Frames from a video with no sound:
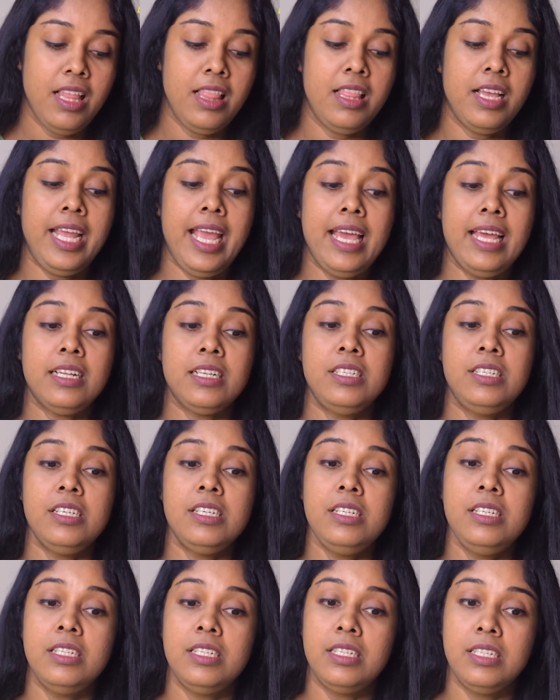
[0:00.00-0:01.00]
The
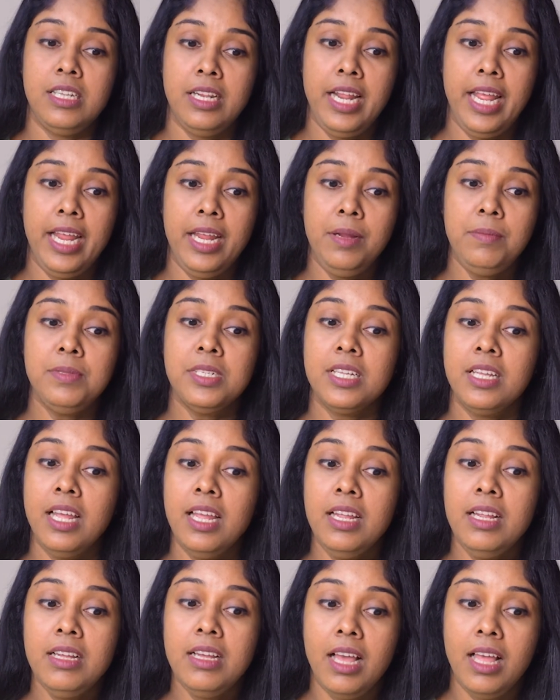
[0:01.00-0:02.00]
character named
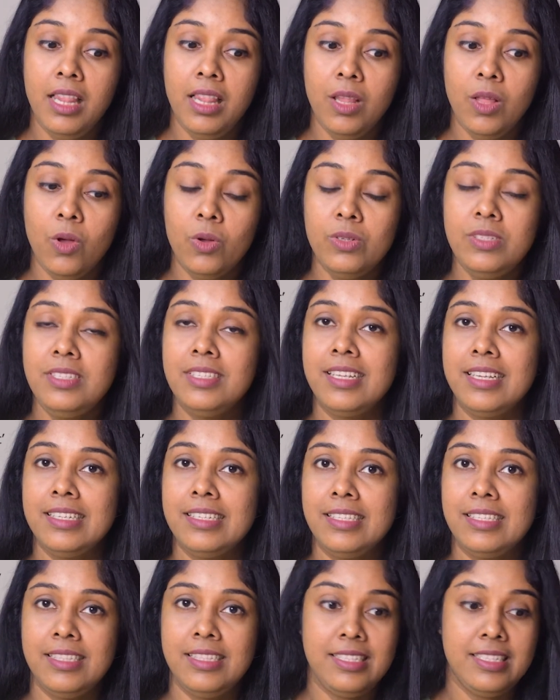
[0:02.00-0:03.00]
King Alon
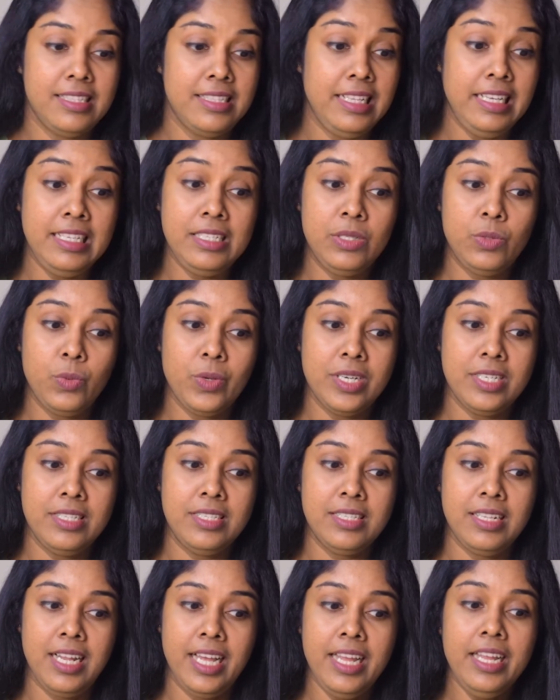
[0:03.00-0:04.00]
says these
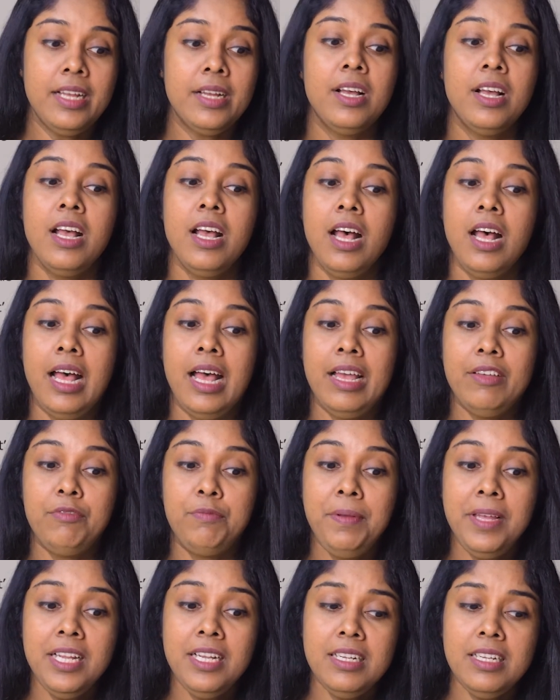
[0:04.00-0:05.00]
words like,
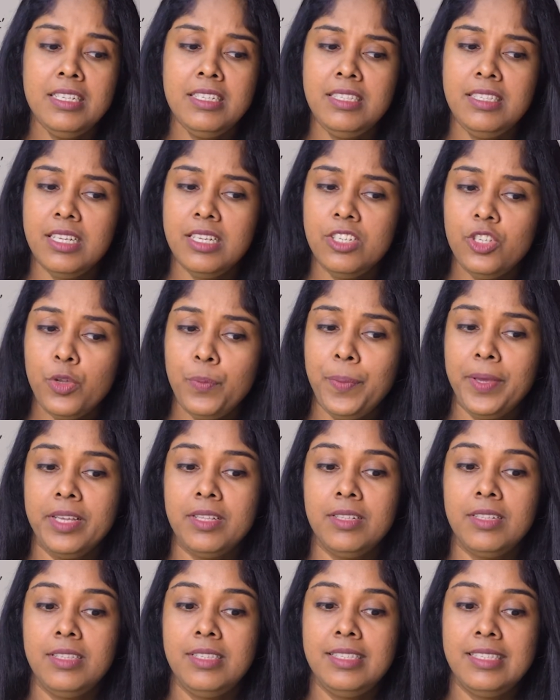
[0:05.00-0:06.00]
I've been in such a
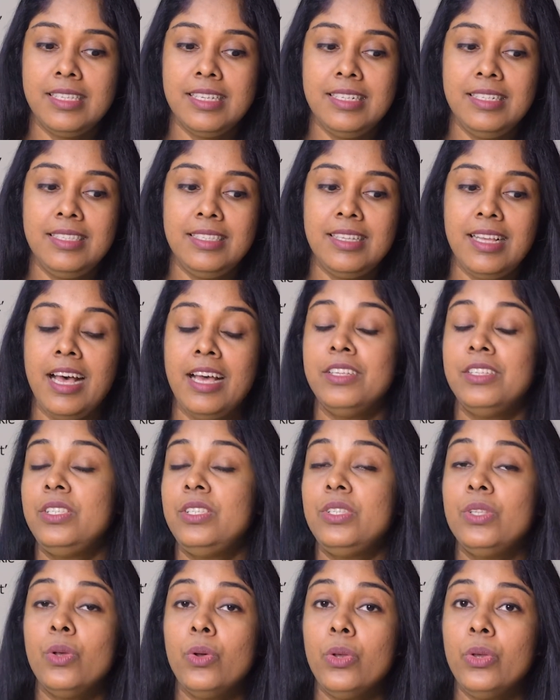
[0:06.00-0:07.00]
pickle since I
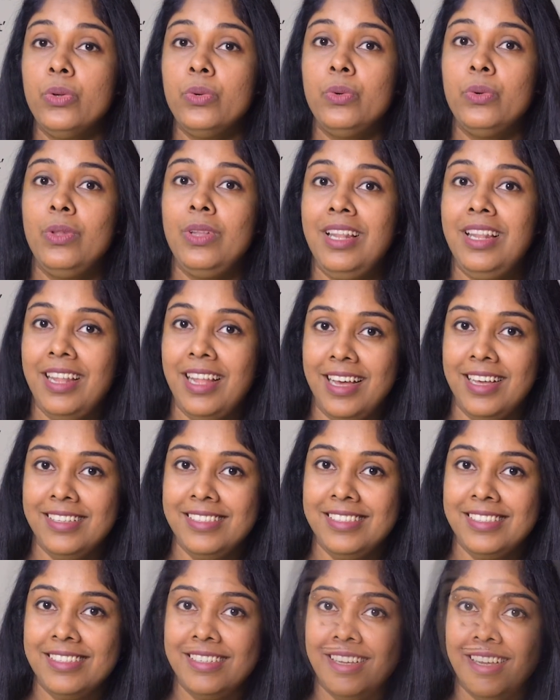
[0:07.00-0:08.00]
saw you
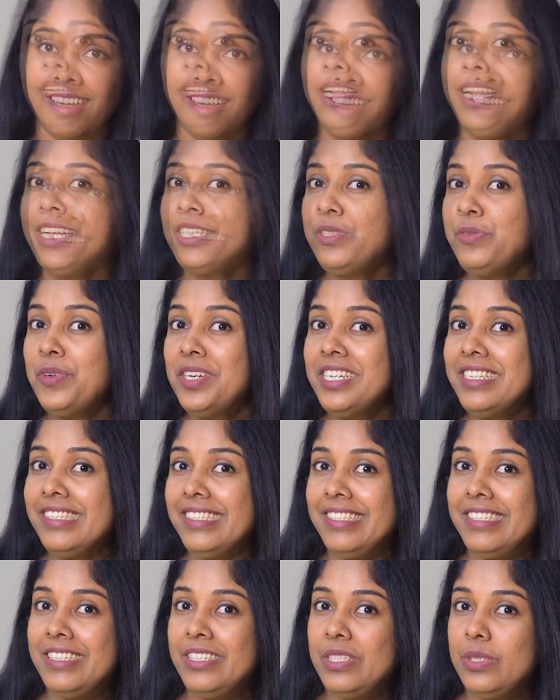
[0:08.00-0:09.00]
last. Next one
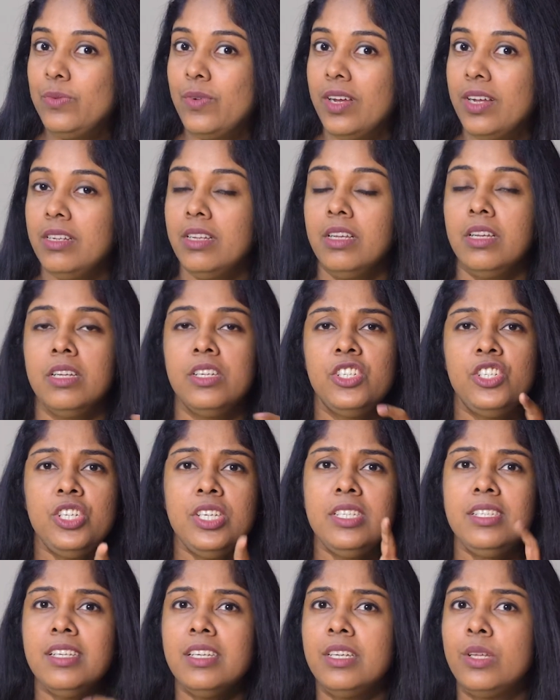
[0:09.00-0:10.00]
is this one.
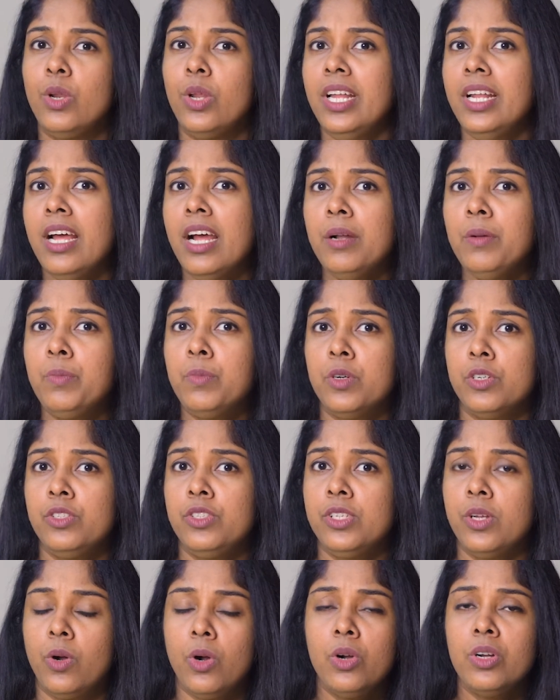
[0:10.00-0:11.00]
She's a green-eyed
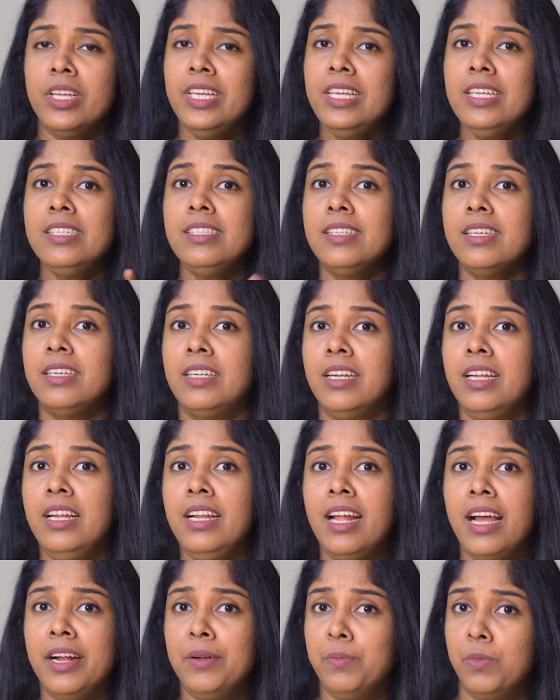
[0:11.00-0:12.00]
monster or he is a
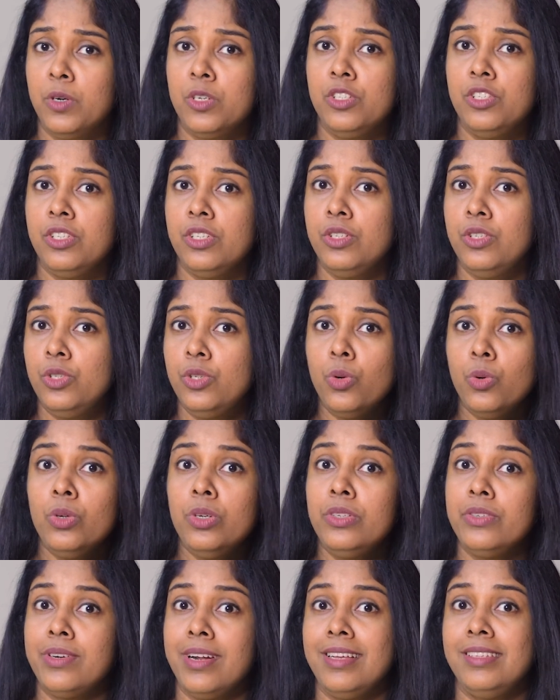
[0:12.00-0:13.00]
green-eyed monster.
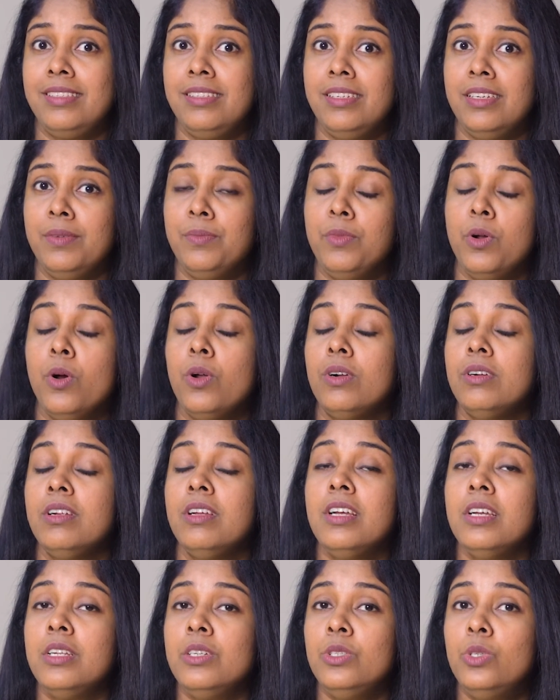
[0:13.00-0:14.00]
Don't trust him or
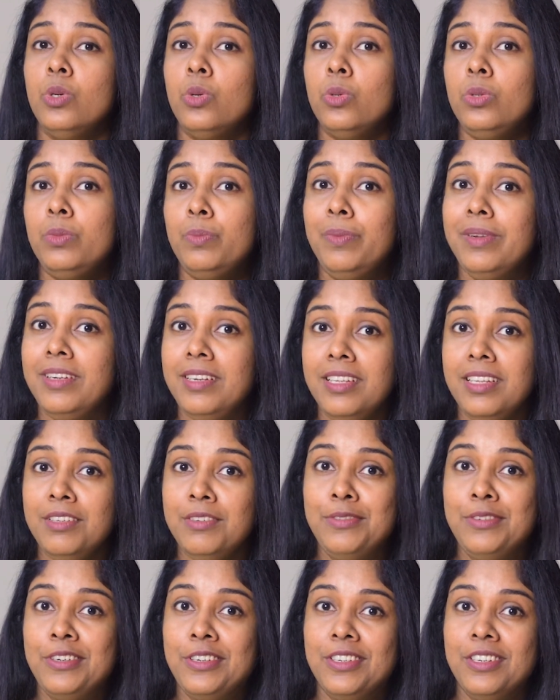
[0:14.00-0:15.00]
don't
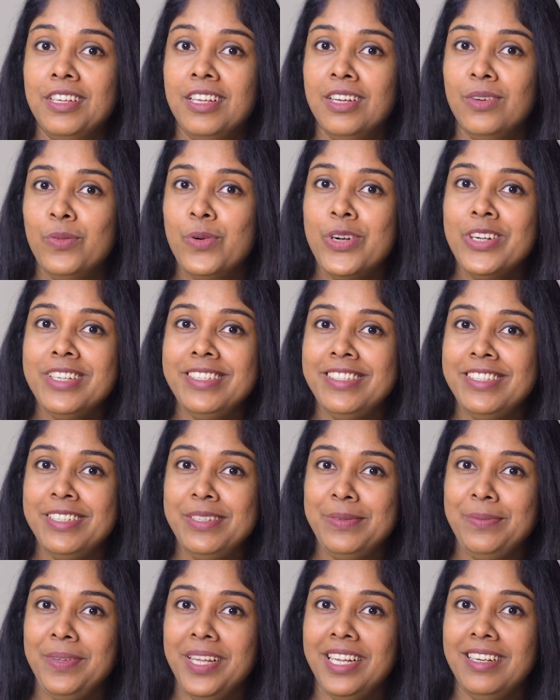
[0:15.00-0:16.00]
believe her. What does
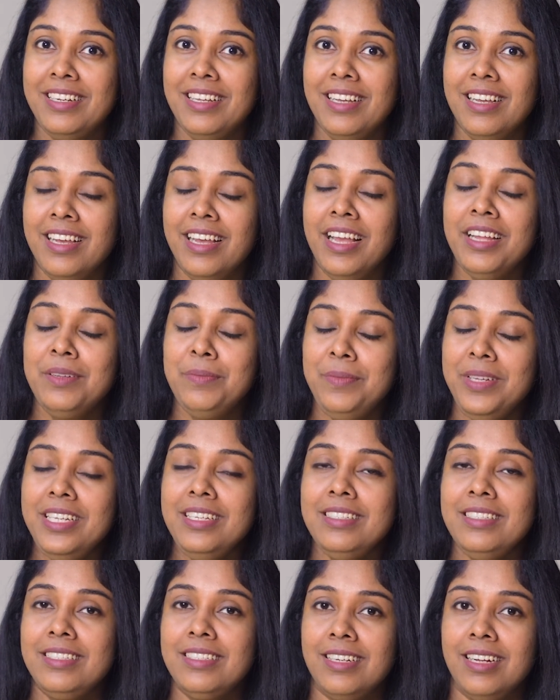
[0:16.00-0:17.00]
it mean? It
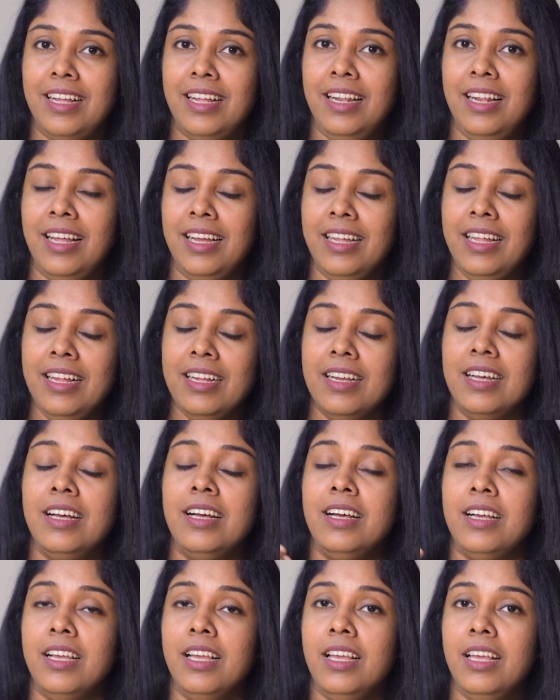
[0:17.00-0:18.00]
means
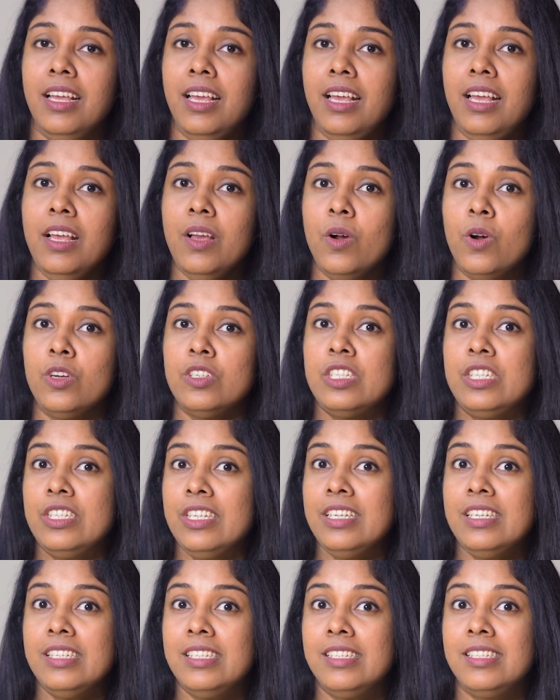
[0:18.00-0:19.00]
like he or
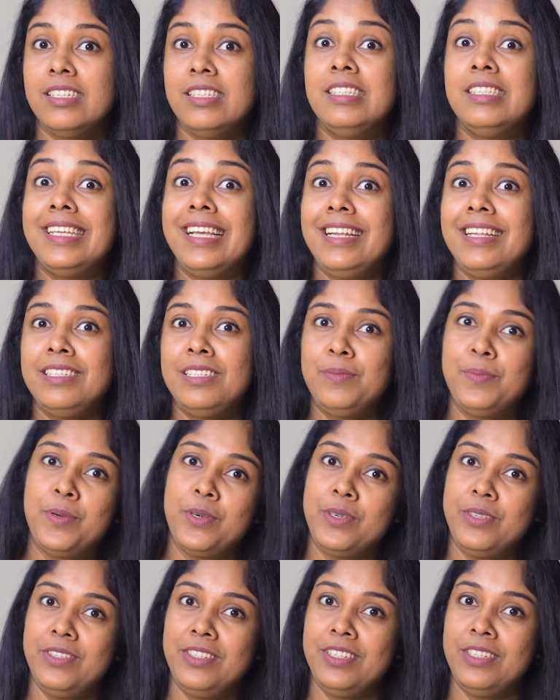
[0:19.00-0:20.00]
she is a jealous
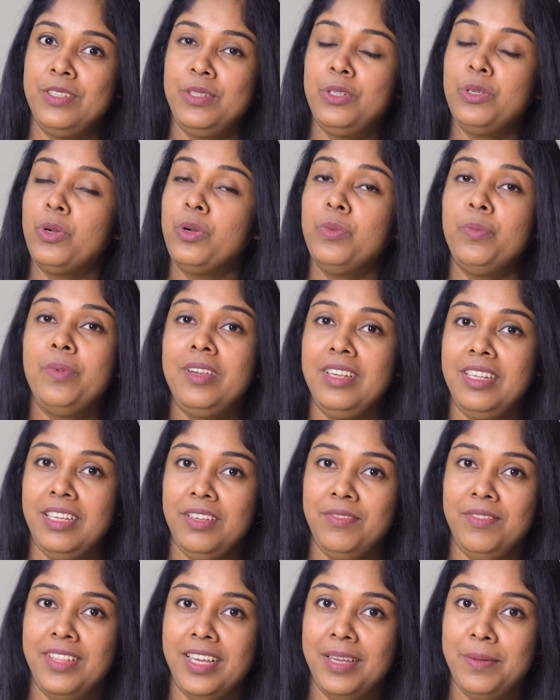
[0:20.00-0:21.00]
person. Don't
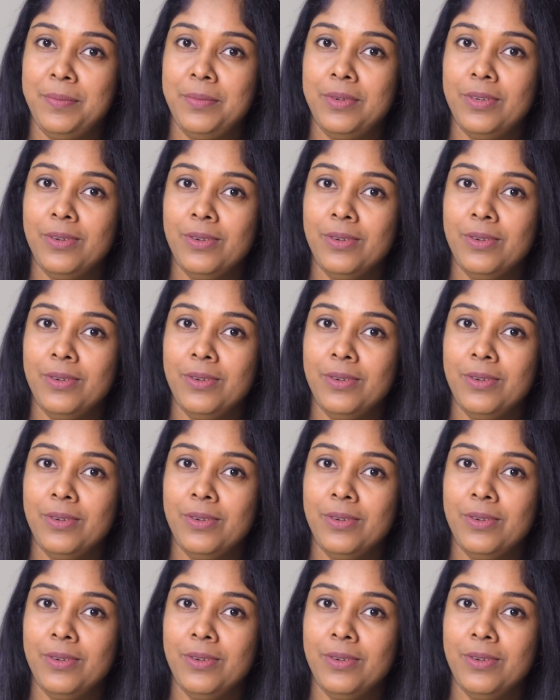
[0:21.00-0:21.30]
believe them.